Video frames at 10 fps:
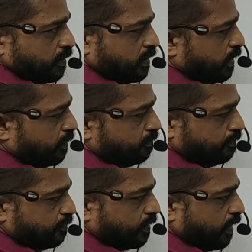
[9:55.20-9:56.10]

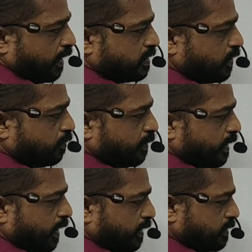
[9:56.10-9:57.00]
See, x cube by
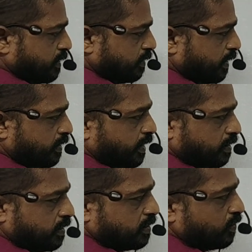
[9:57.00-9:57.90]
x, that is
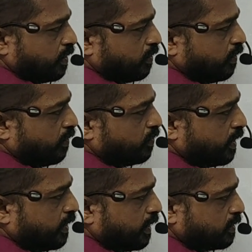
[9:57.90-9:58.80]
x square. You will have to
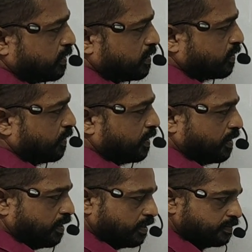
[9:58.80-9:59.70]
write x
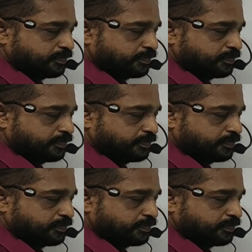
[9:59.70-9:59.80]
square here.